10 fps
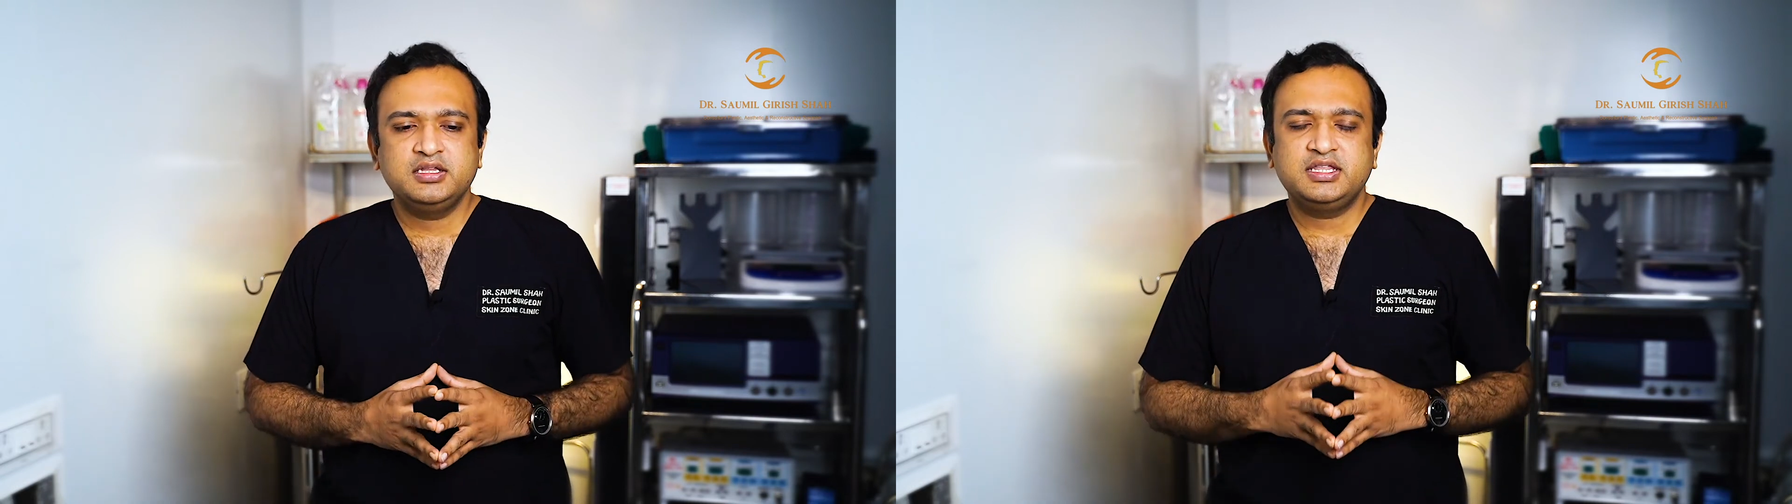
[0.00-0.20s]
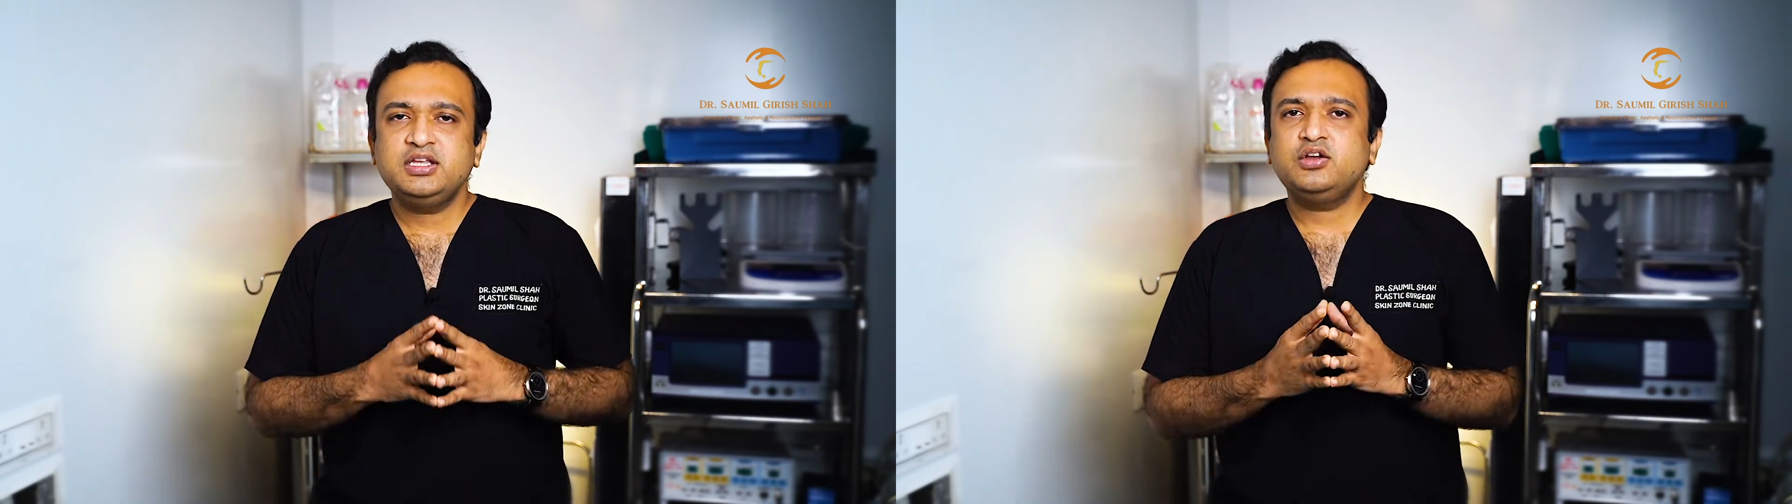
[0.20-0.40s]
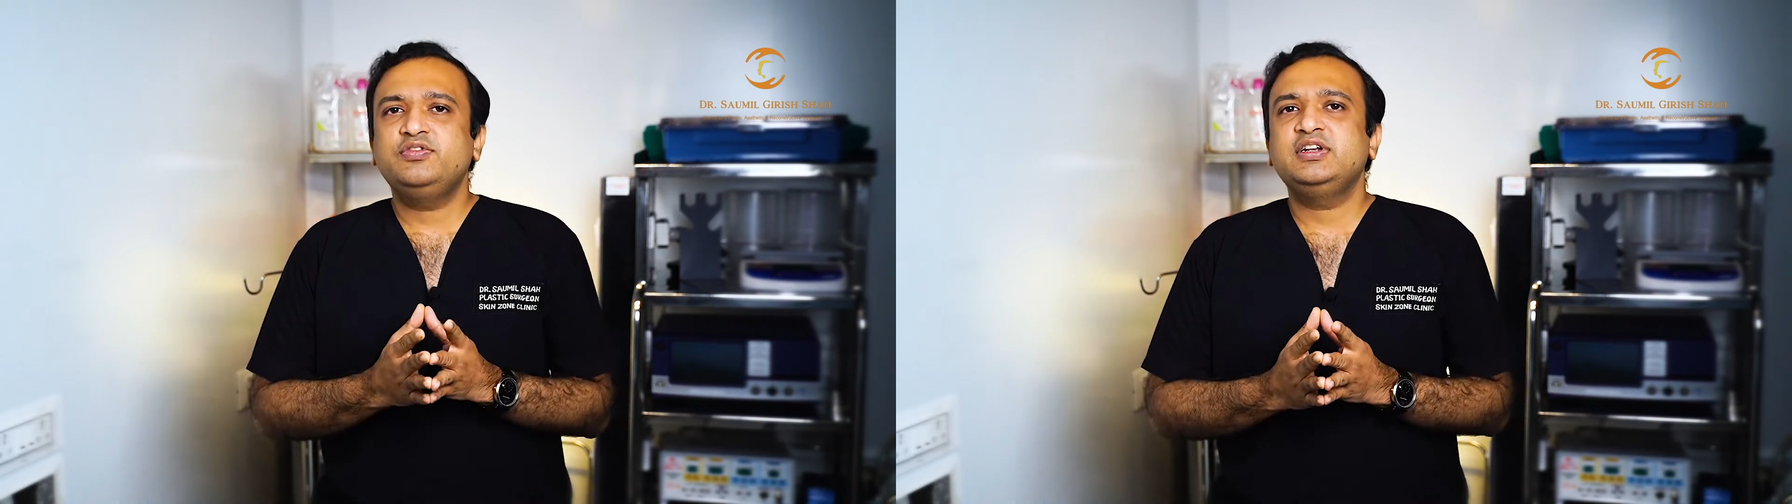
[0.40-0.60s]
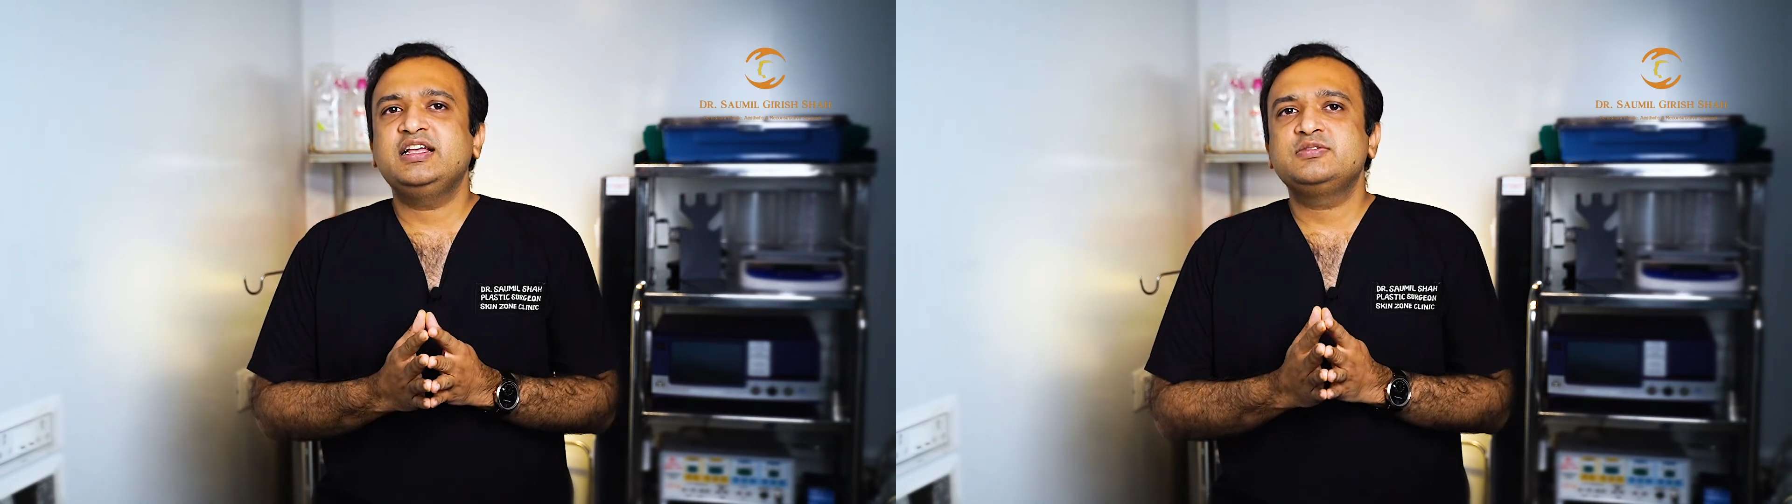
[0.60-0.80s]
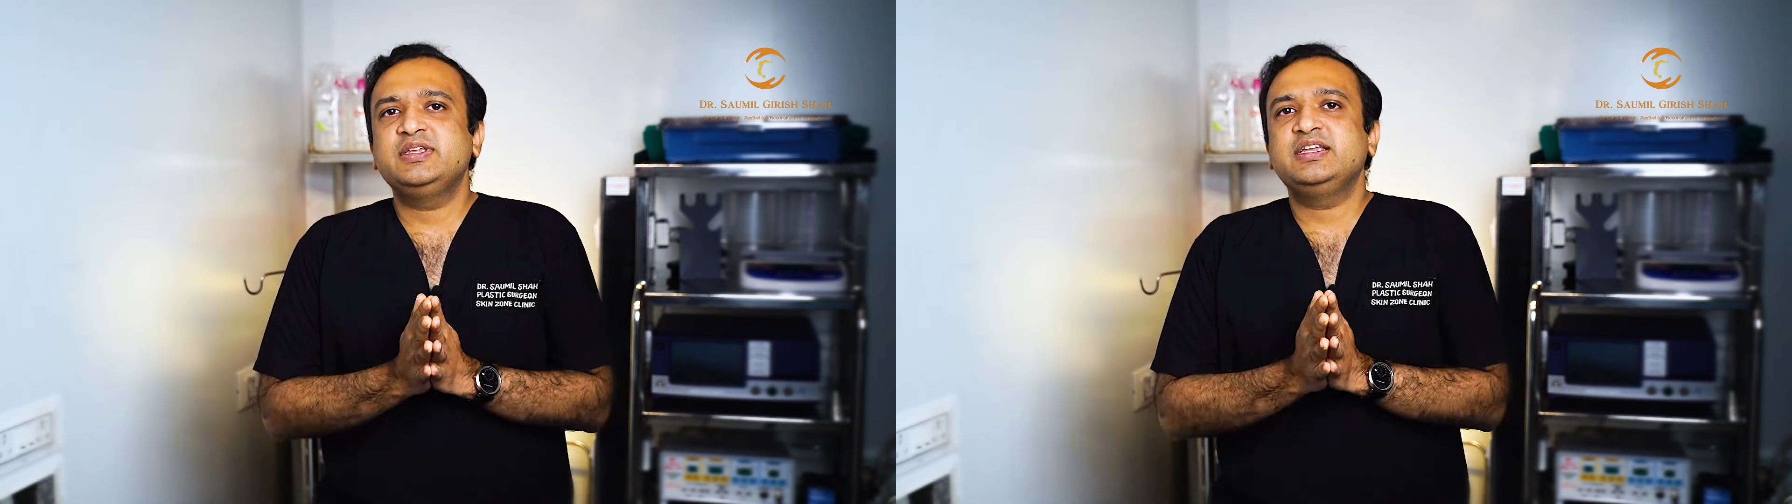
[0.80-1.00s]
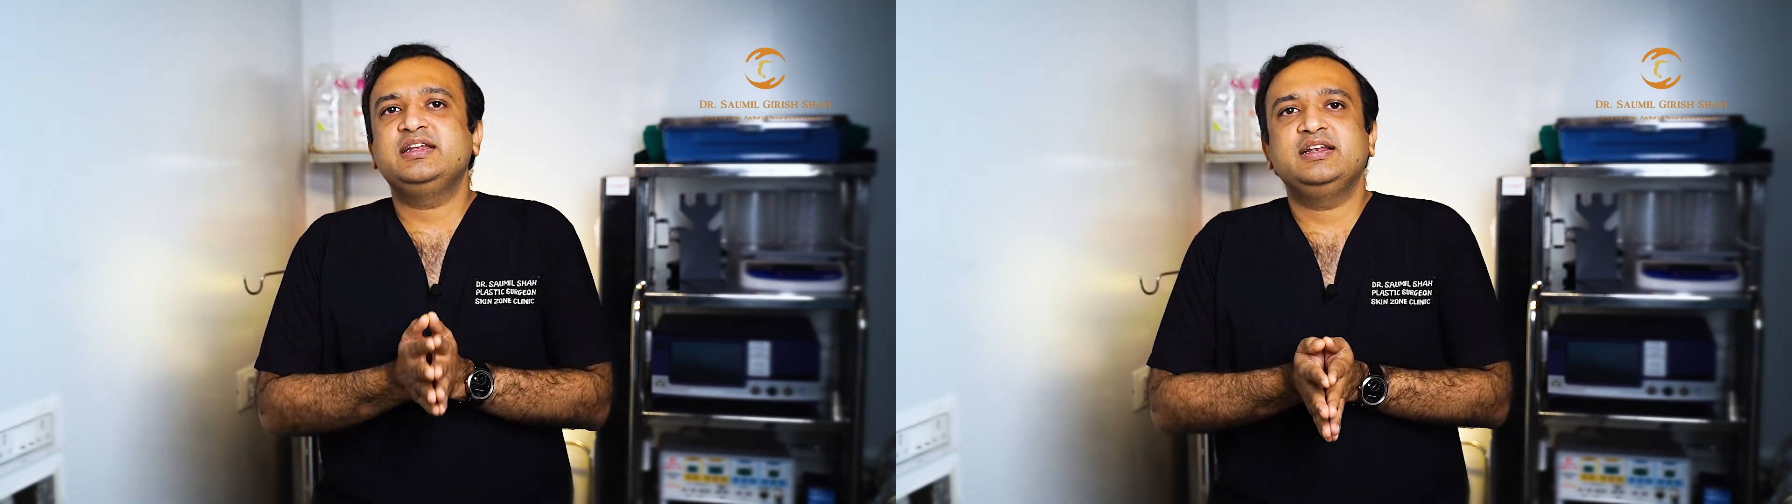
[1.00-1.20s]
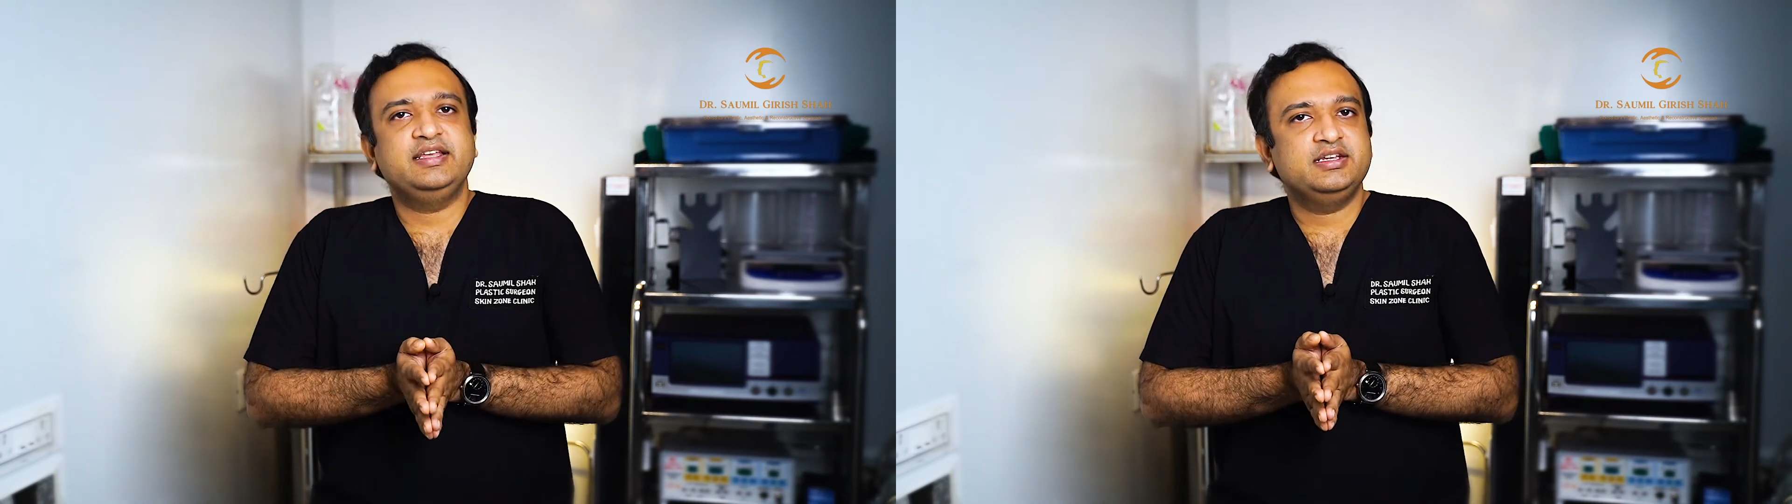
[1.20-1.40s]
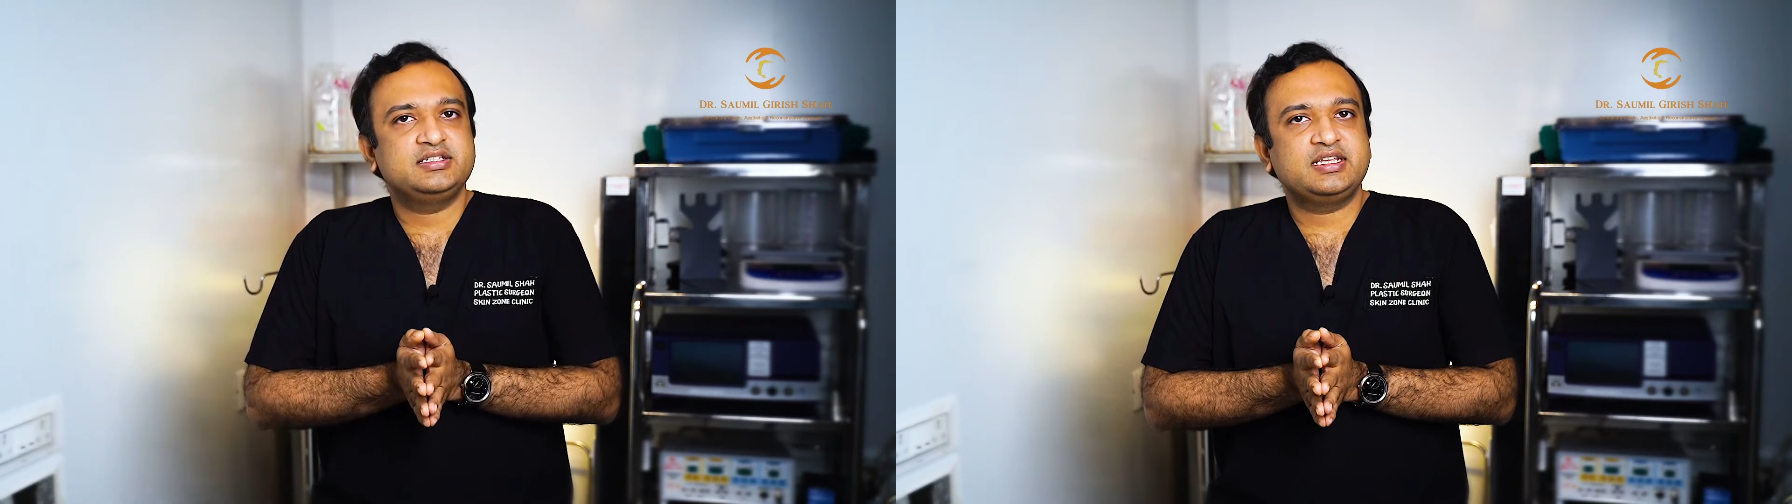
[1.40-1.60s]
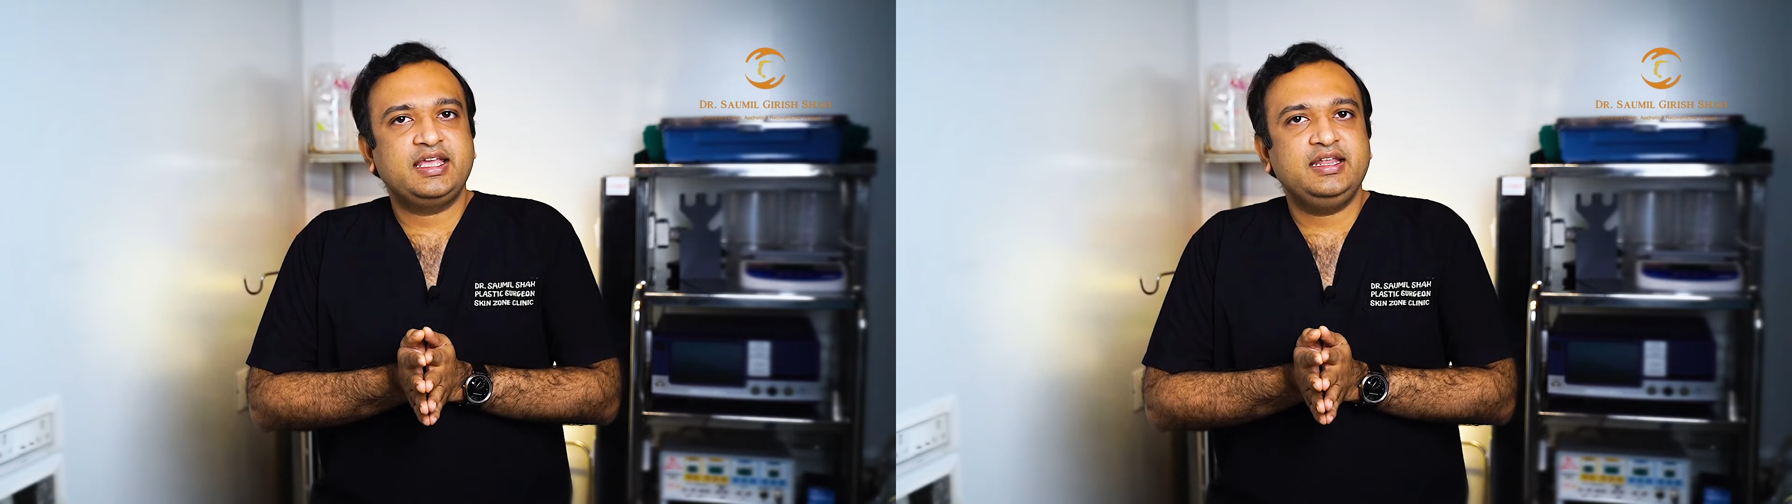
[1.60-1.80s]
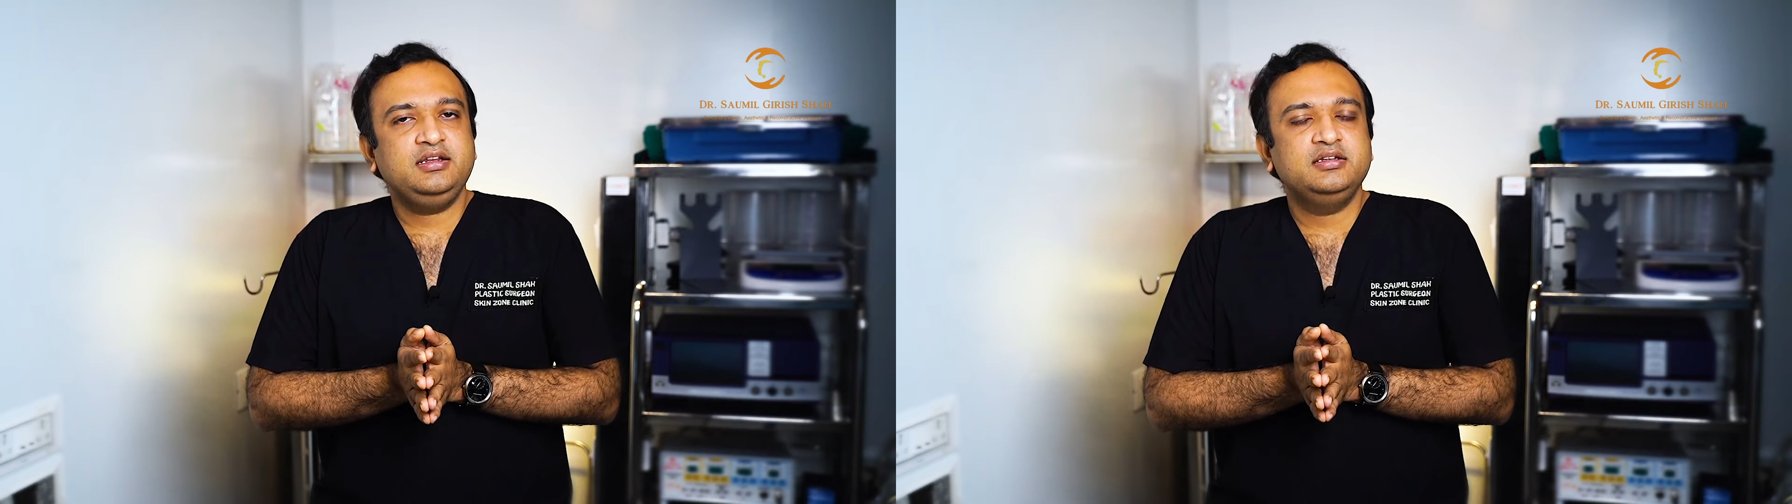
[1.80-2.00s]
Think of it as being in layers
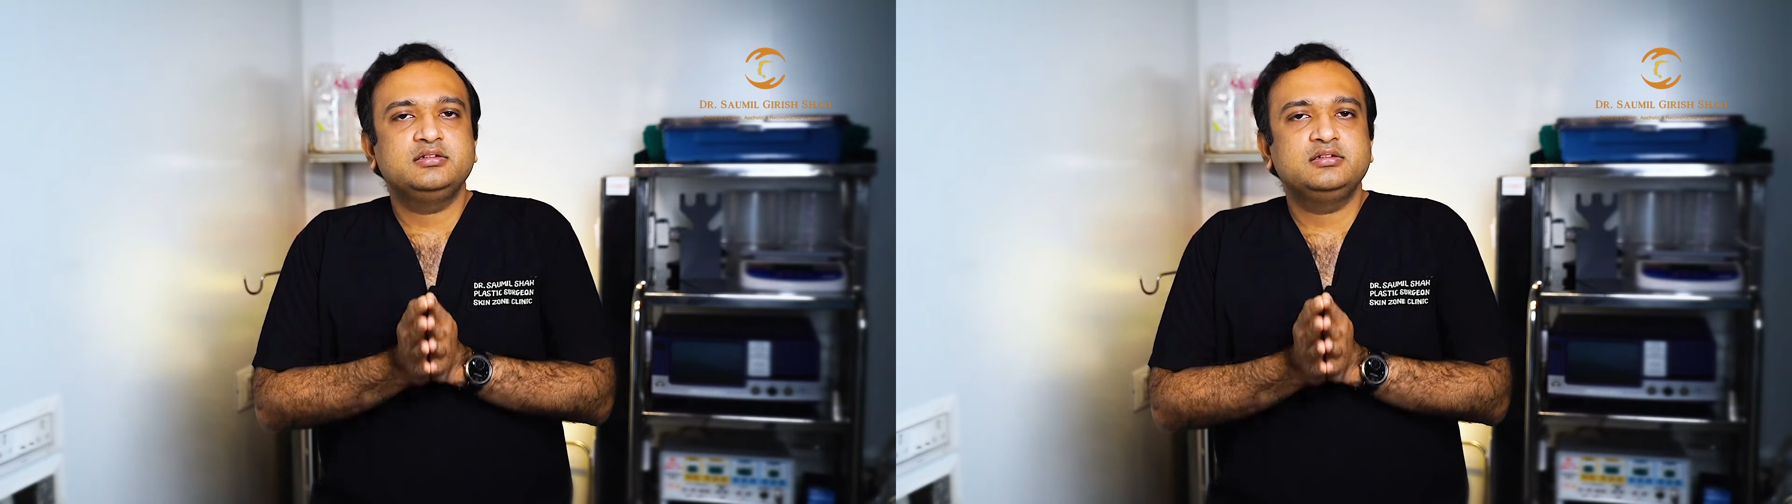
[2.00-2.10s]
again,